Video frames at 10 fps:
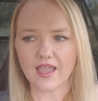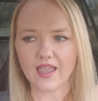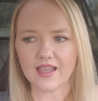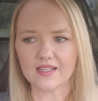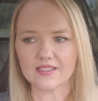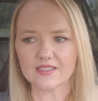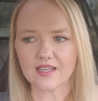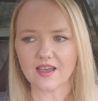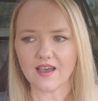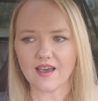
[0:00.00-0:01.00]
And
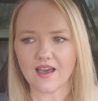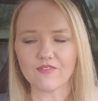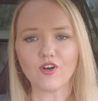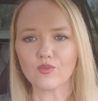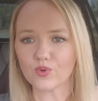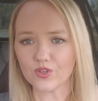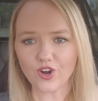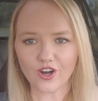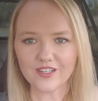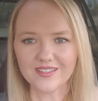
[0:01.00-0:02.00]
I fought really
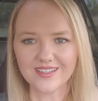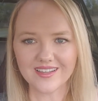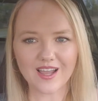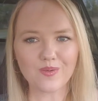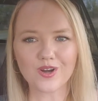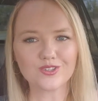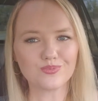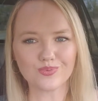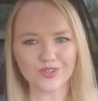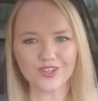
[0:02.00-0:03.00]
hard, and I worked
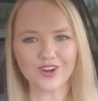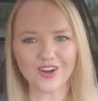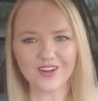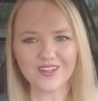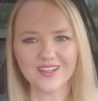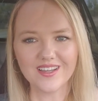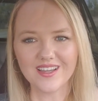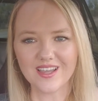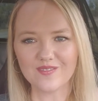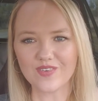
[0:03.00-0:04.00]
really hard
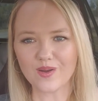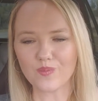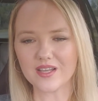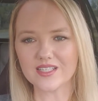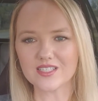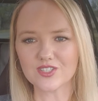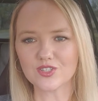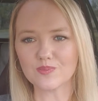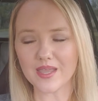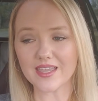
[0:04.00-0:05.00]
and found ways
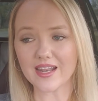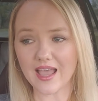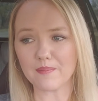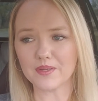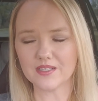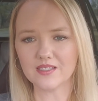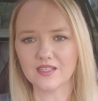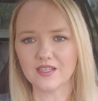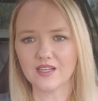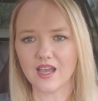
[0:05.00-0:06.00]
to make it happen.
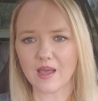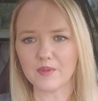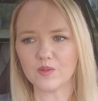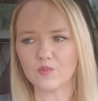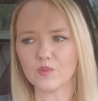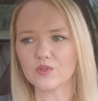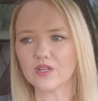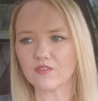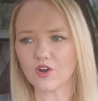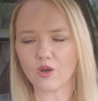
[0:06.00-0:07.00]
I mean, we were
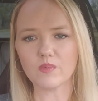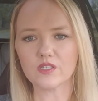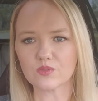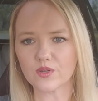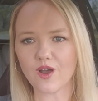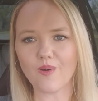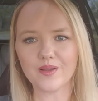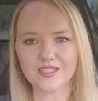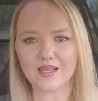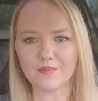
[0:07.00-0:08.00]
never homeless. We
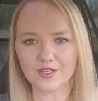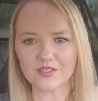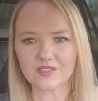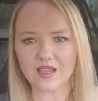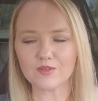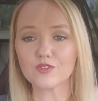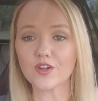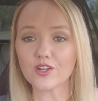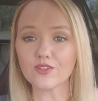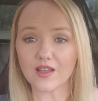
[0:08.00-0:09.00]
always had meals. I was
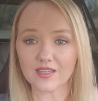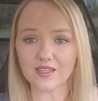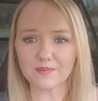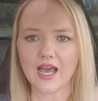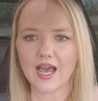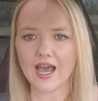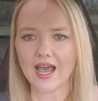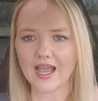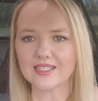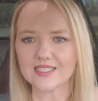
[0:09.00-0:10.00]
very lucky.
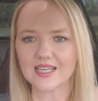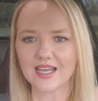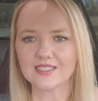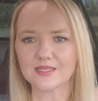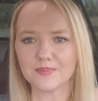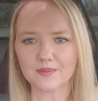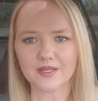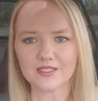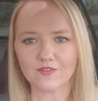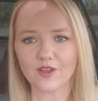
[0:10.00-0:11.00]
I just had to pick
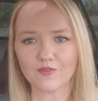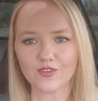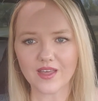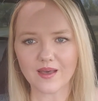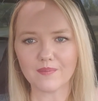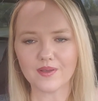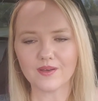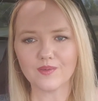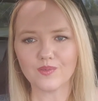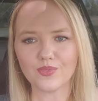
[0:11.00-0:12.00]
myself up for that.
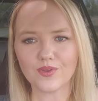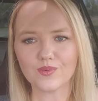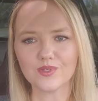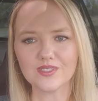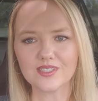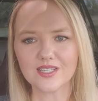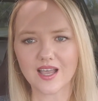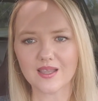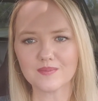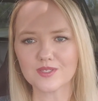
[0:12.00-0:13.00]
But there was
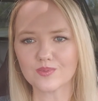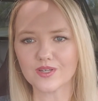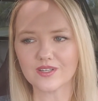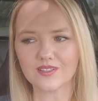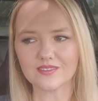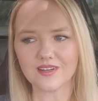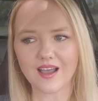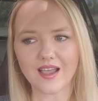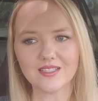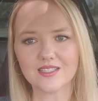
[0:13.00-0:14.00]
times where
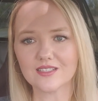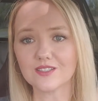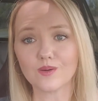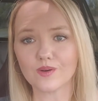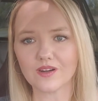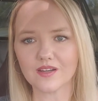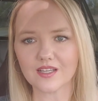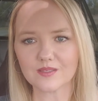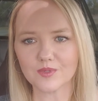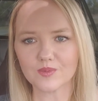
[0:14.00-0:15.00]
I didn't know where our
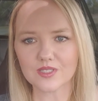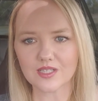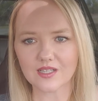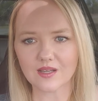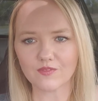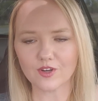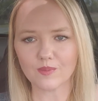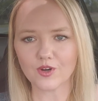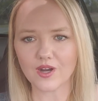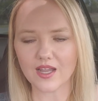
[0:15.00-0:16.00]
next meal was going to come
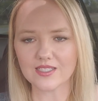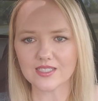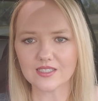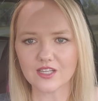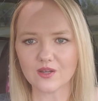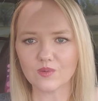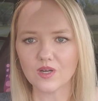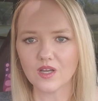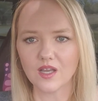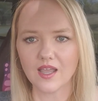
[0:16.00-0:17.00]
from, or I didn't know
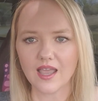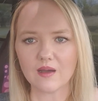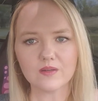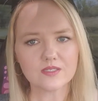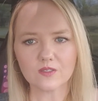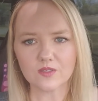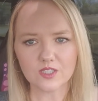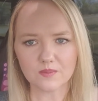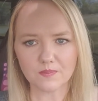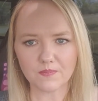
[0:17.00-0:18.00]
how I was going to